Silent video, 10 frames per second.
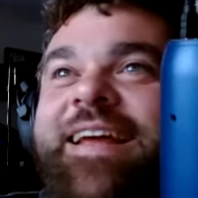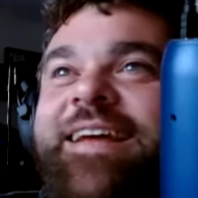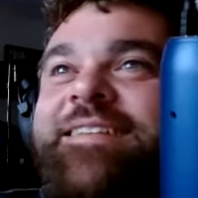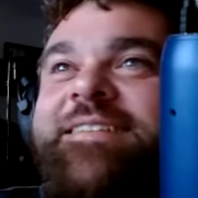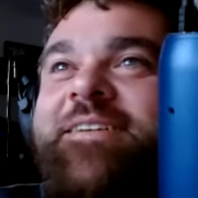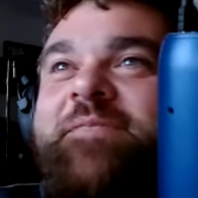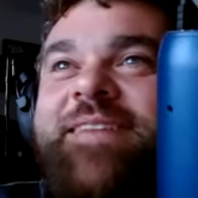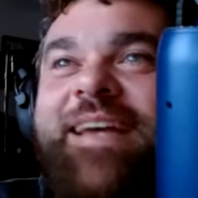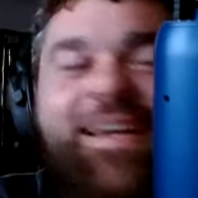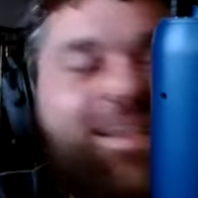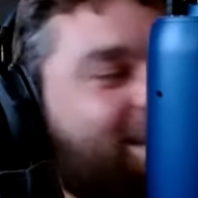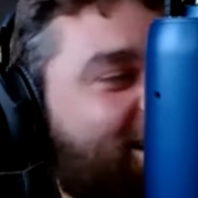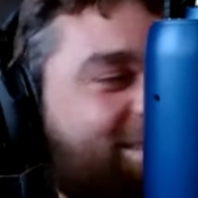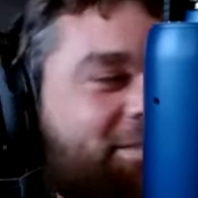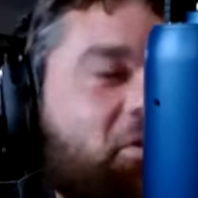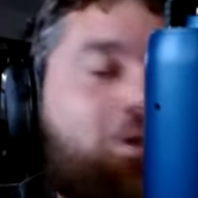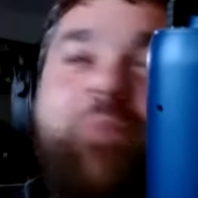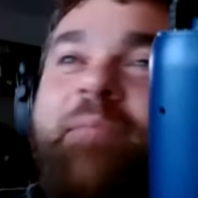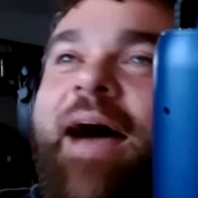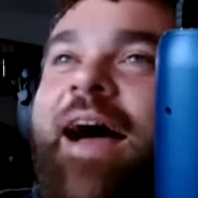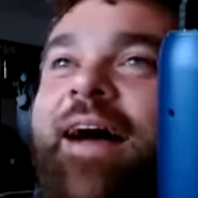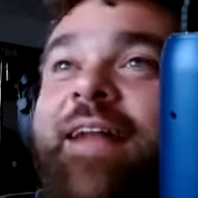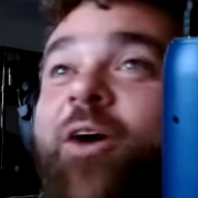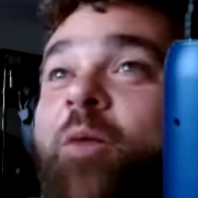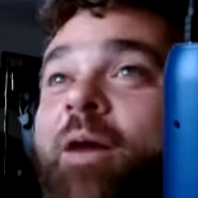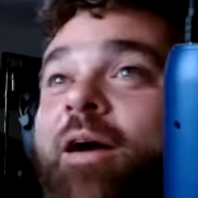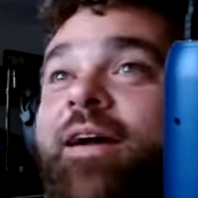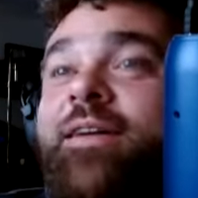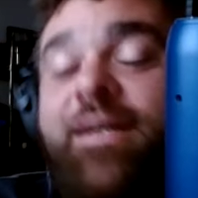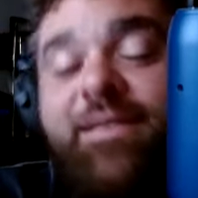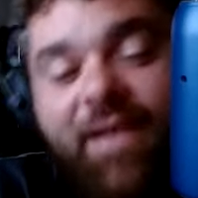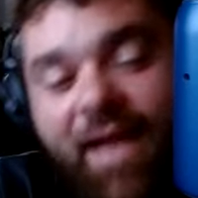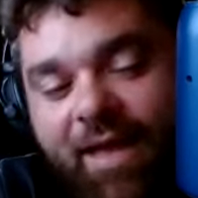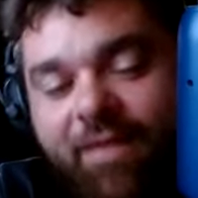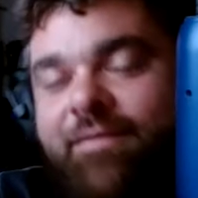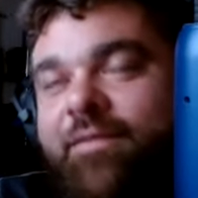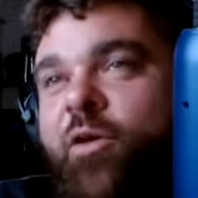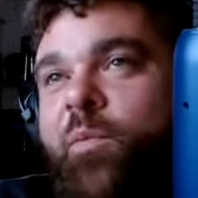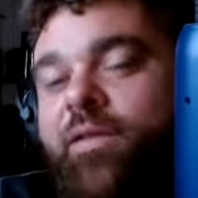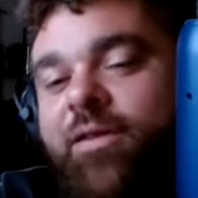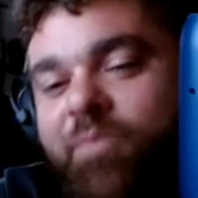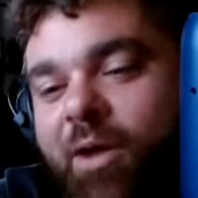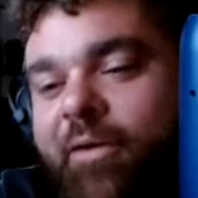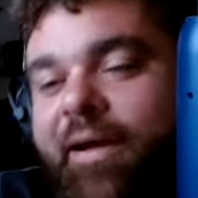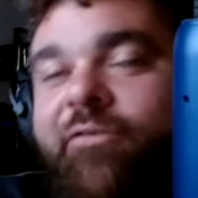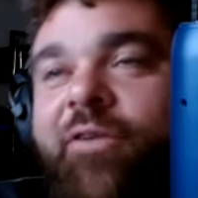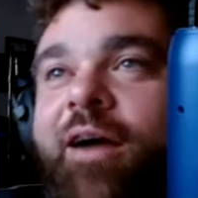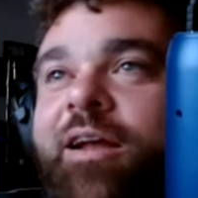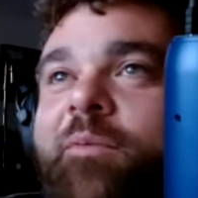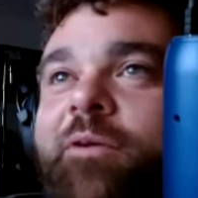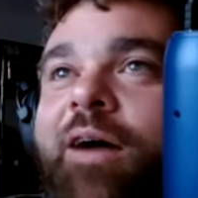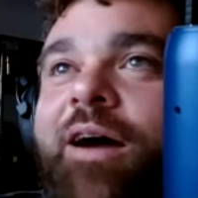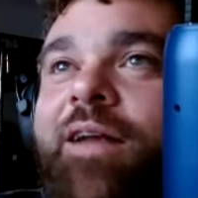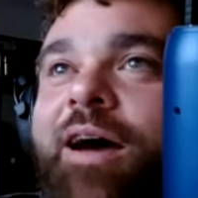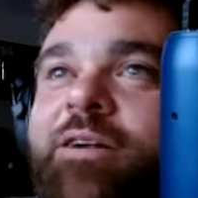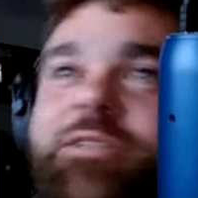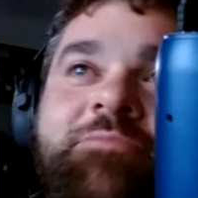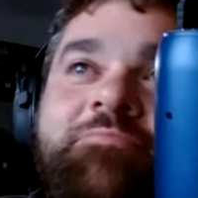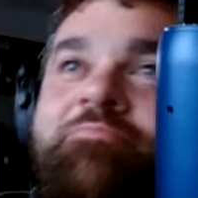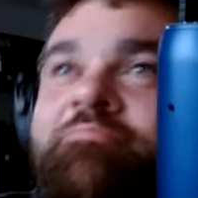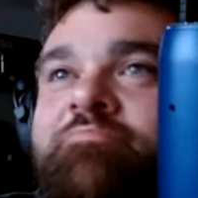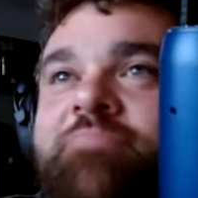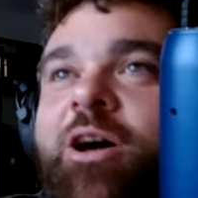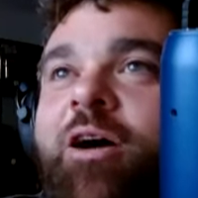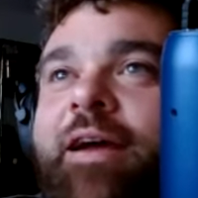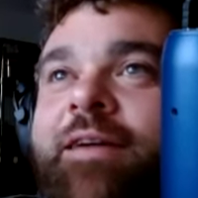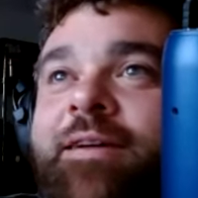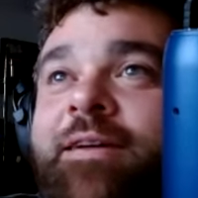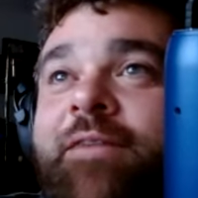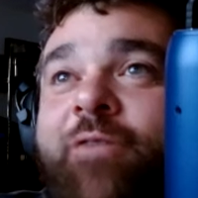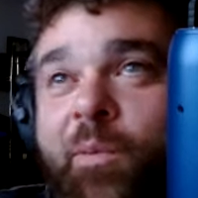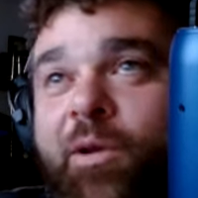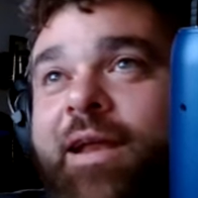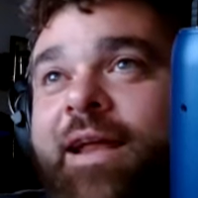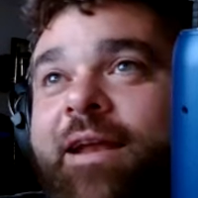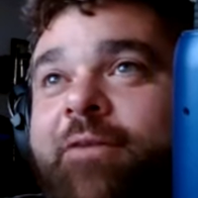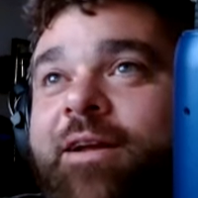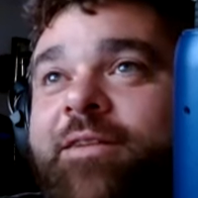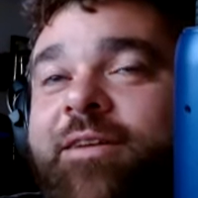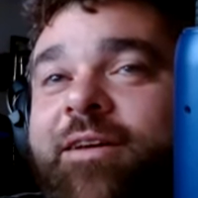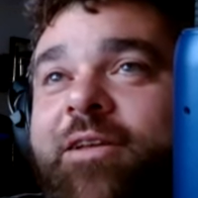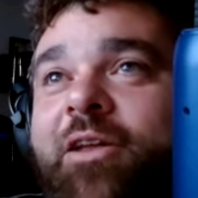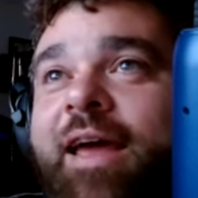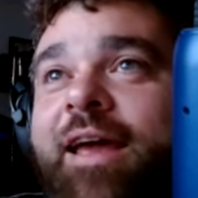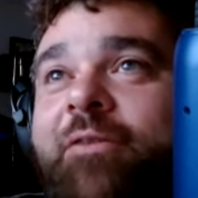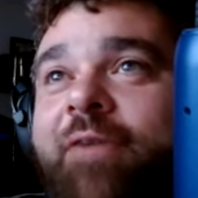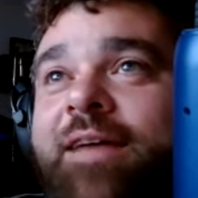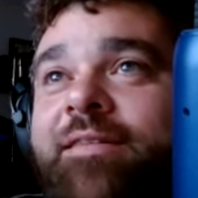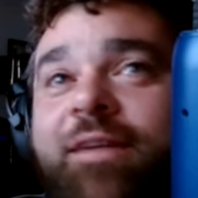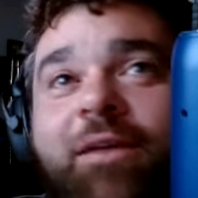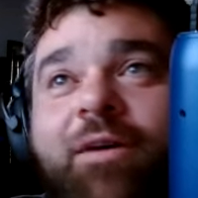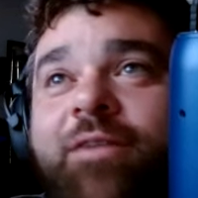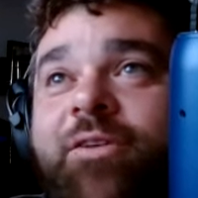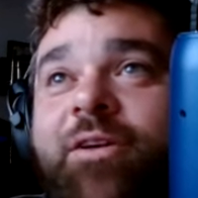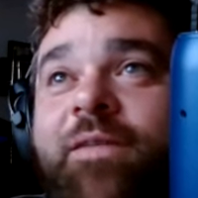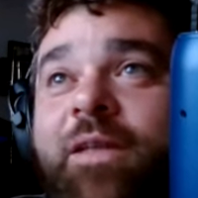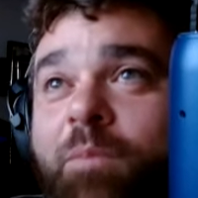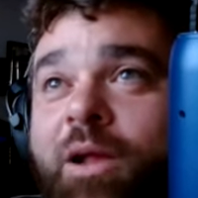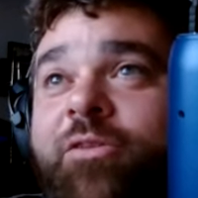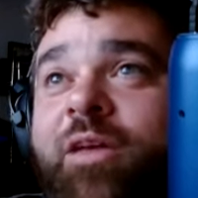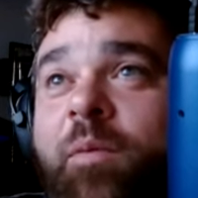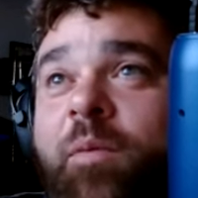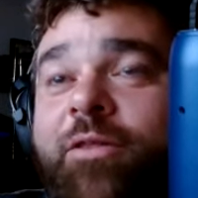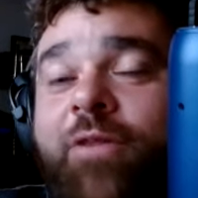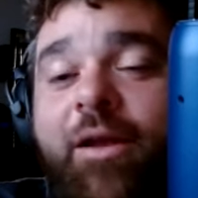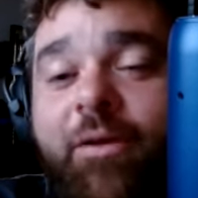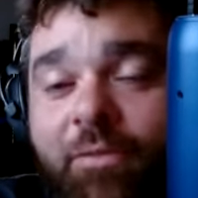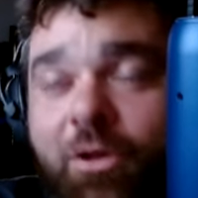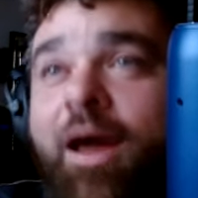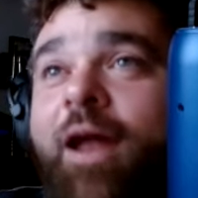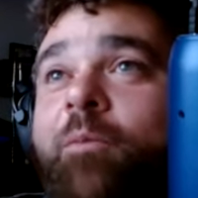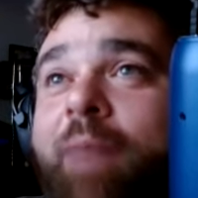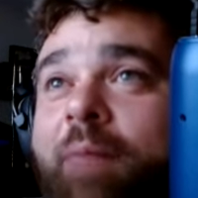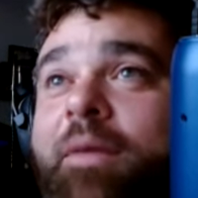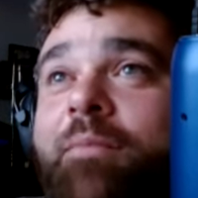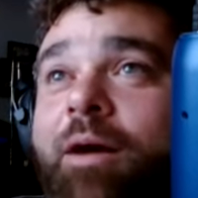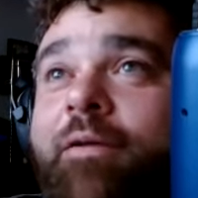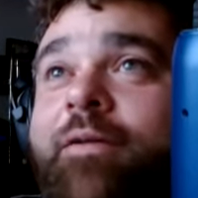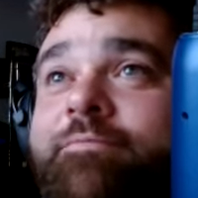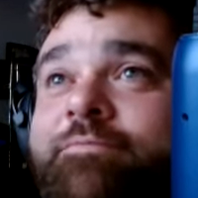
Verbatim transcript: is. You know what I'm saying? Like, you can buy. I told Marcus, I said, hey, you put this motor in, fired up, and the rod knocks. Sorry. You put it in, and it runs good, and you take it and race it, and it runs good, and then it blows up a month later. You got to buy me a motor.